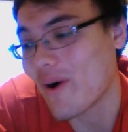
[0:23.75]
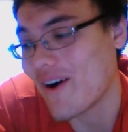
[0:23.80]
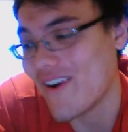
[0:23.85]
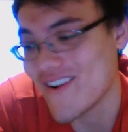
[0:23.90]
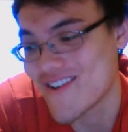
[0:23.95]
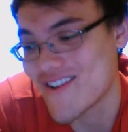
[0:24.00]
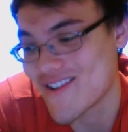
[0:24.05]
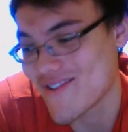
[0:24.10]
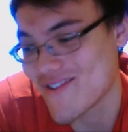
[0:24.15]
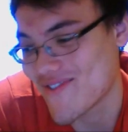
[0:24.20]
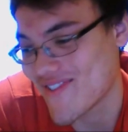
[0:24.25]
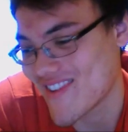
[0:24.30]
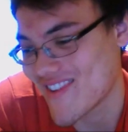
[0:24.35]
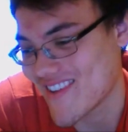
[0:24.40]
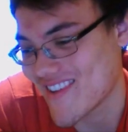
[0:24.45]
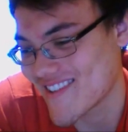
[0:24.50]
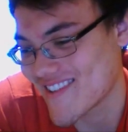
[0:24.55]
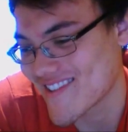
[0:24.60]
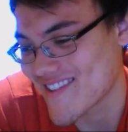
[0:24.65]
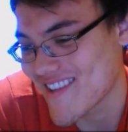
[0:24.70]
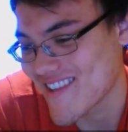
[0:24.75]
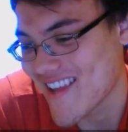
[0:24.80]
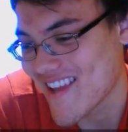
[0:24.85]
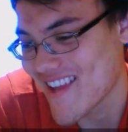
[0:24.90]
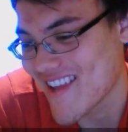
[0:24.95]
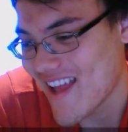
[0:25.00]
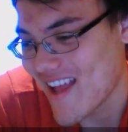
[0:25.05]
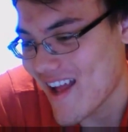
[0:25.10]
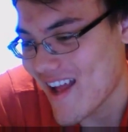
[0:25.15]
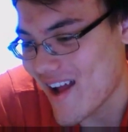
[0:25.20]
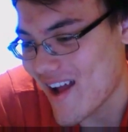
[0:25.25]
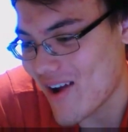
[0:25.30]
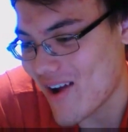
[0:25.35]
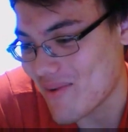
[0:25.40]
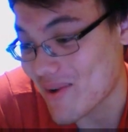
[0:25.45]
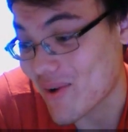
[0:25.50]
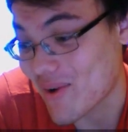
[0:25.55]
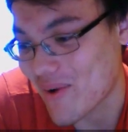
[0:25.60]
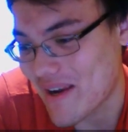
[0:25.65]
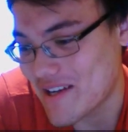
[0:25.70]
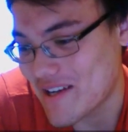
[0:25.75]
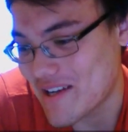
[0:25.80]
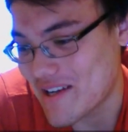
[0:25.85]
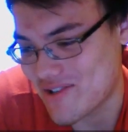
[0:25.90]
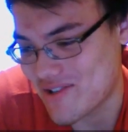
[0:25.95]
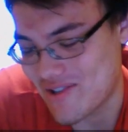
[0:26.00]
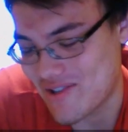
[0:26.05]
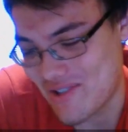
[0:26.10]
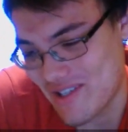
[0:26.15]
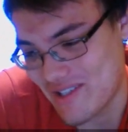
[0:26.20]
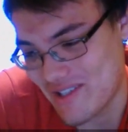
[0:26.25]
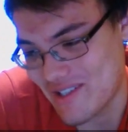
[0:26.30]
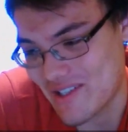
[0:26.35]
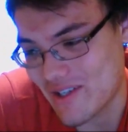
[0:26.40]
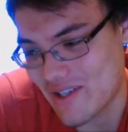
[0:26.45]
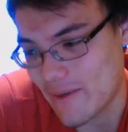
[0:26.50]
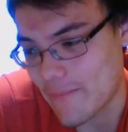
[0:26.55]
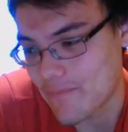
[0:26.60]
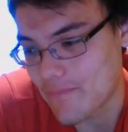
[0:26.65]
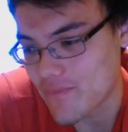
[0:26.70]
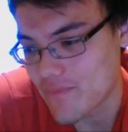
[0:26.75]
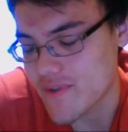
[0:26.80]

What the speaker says: bunch of things, equations you need to know.